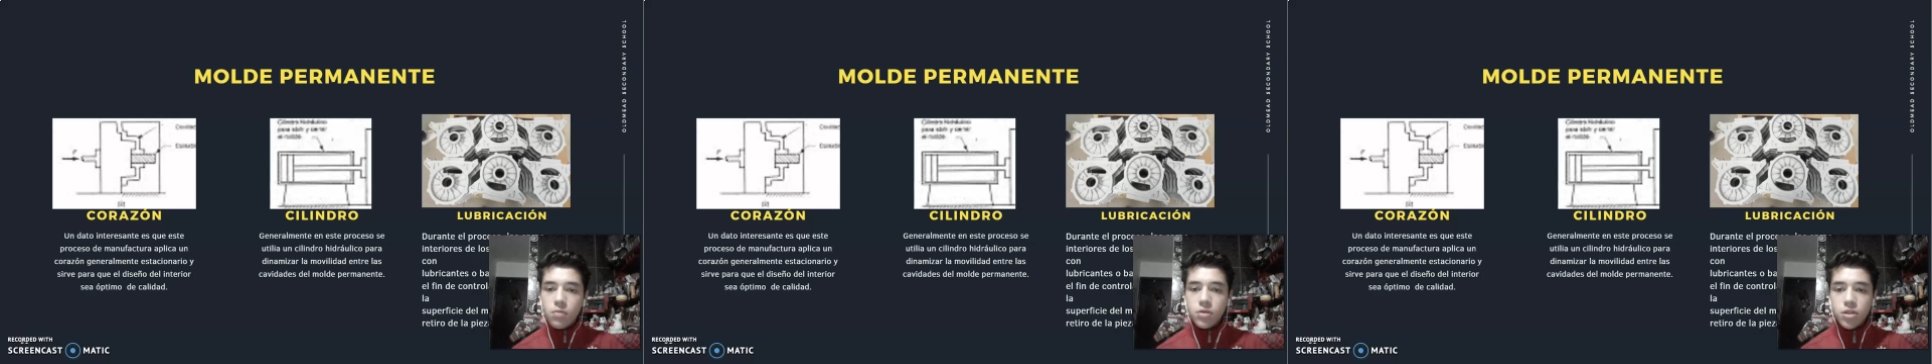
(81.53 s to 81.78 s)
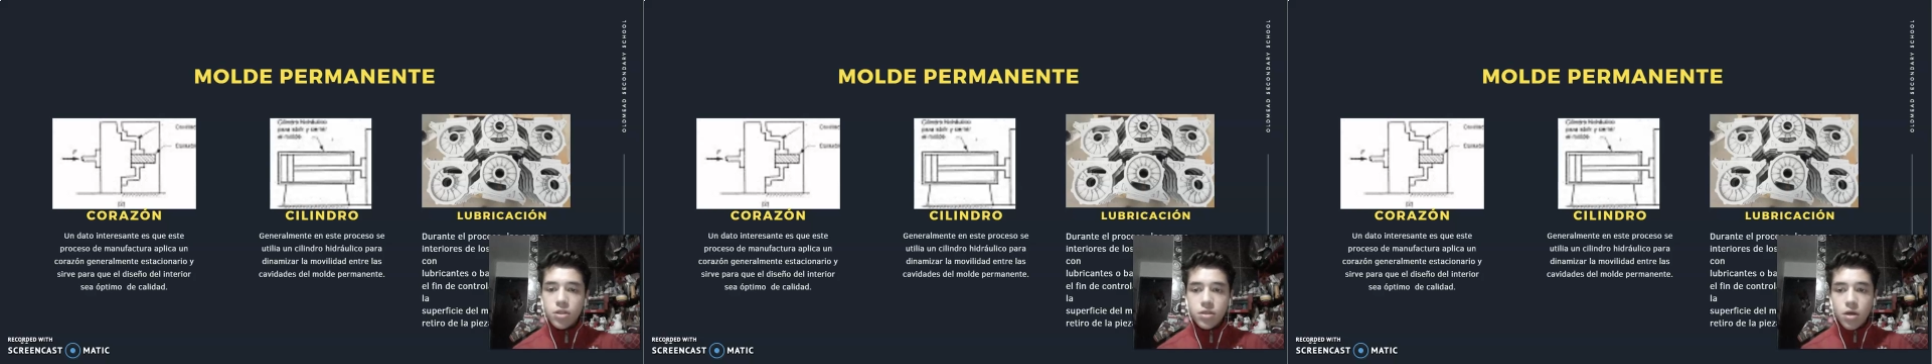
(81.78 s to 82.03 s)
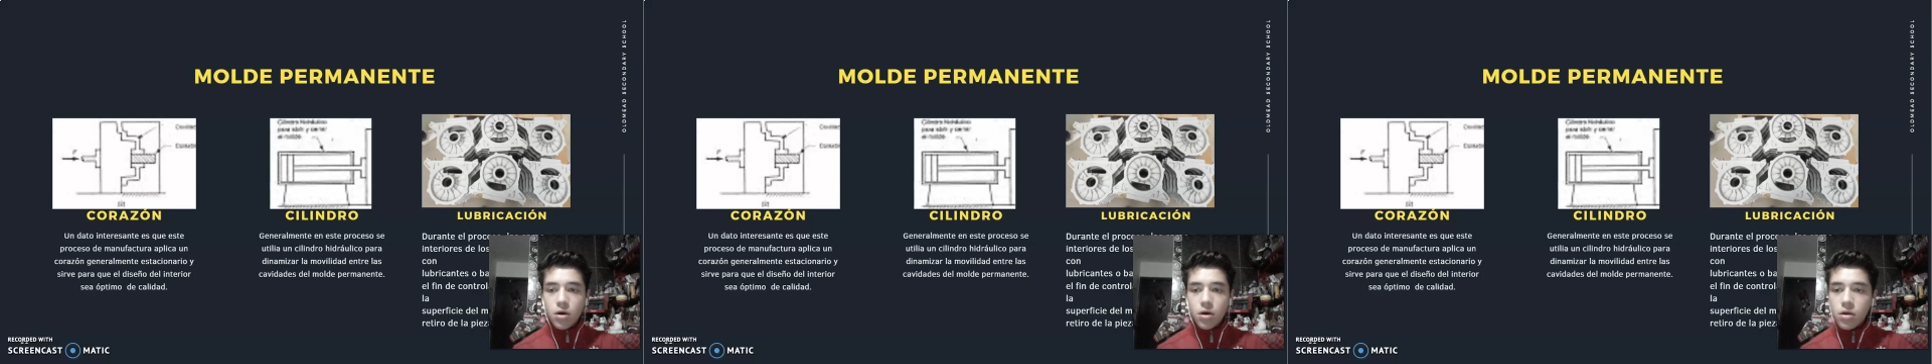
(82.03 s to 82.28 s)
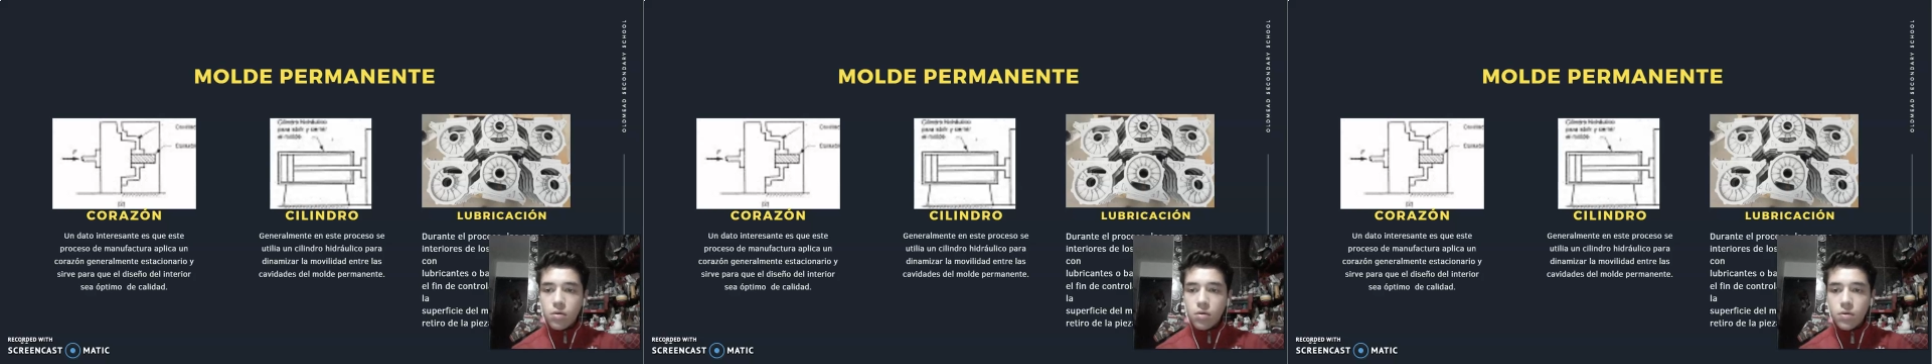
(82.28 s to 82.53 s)
which is the
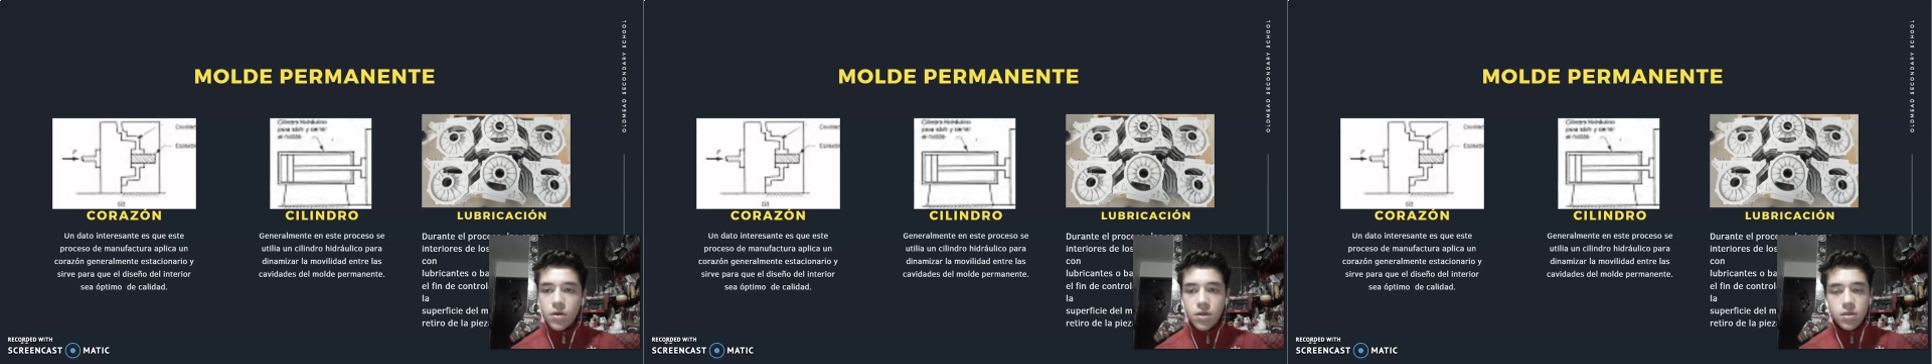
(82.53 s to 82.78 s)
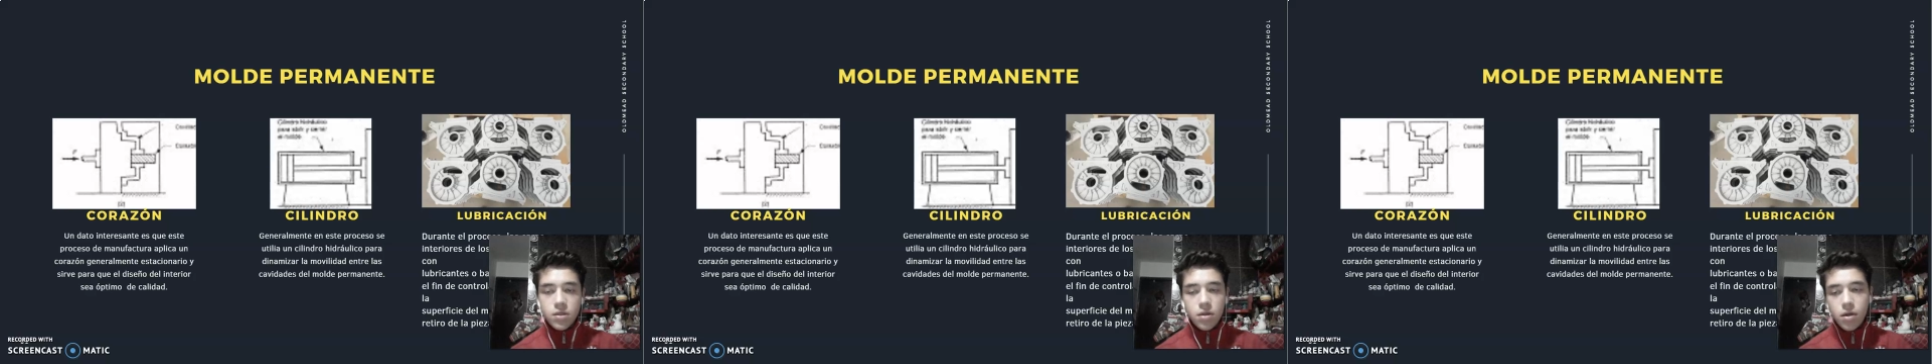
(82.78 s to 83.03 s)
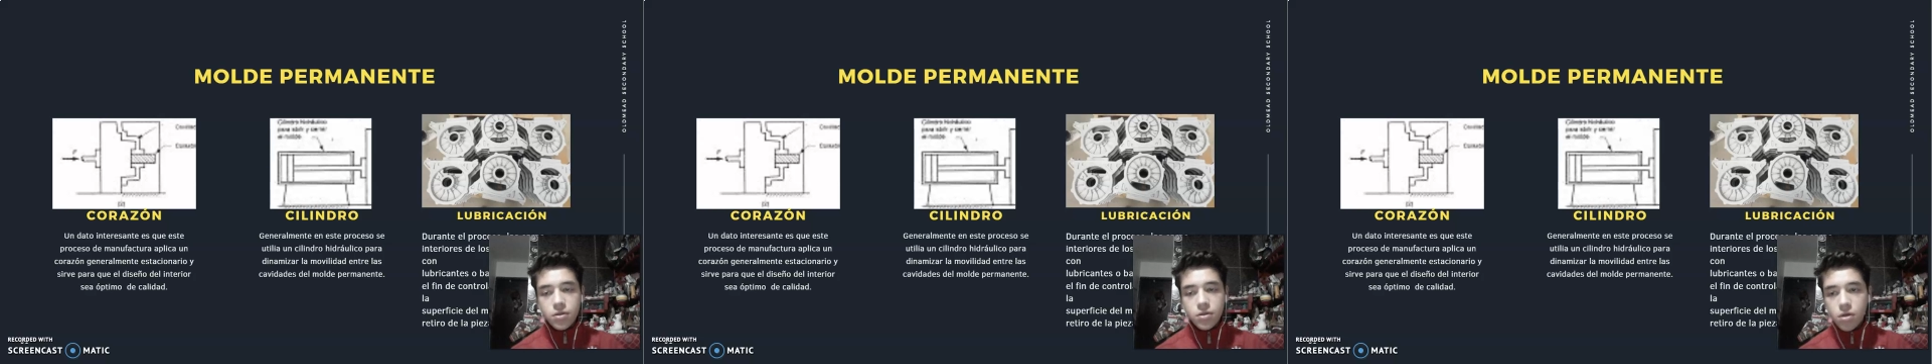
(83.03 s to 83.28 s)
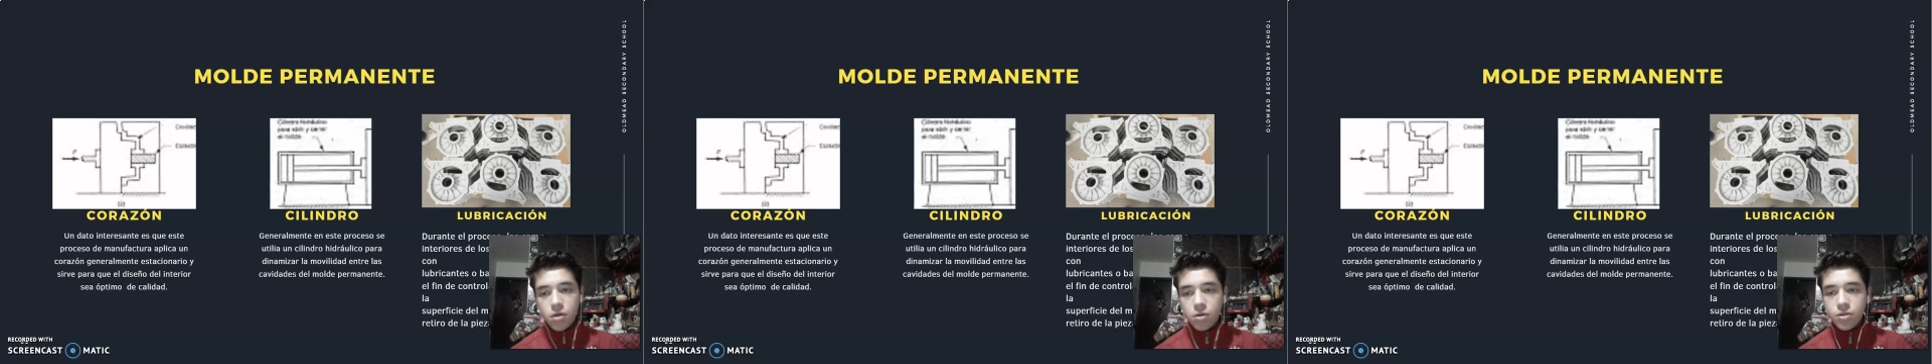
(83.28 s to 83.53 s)
heart, which I
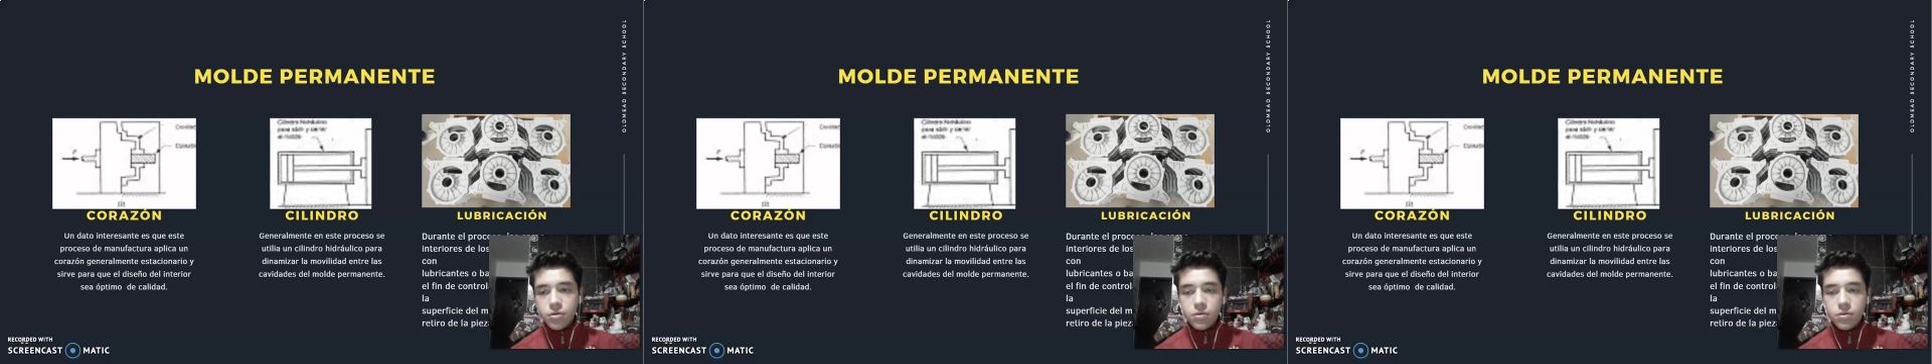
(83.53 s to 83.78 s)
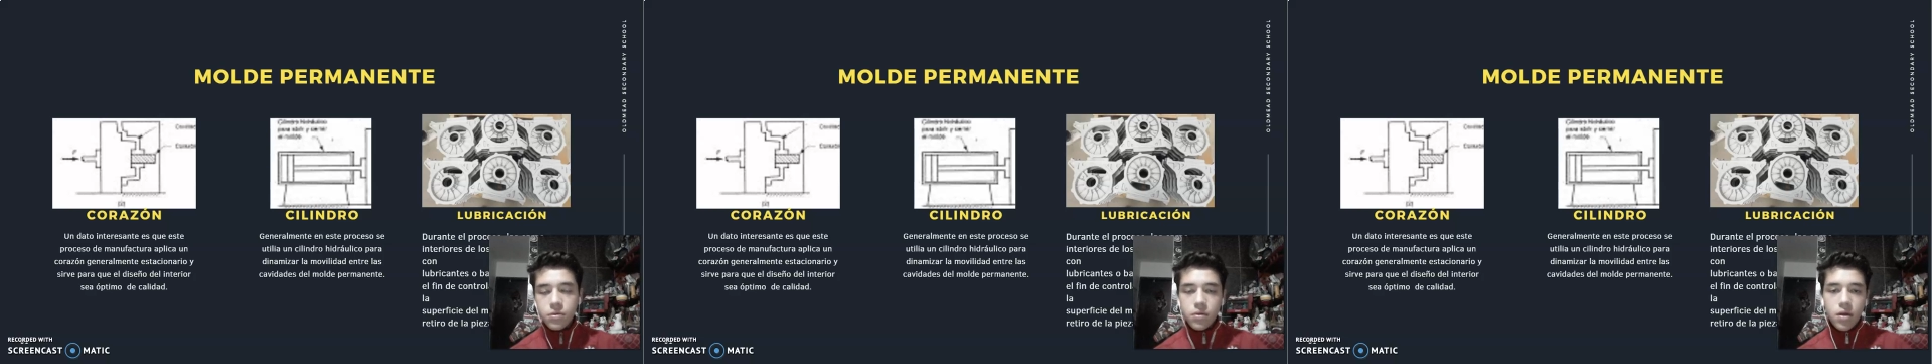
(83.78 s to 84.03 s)
just told you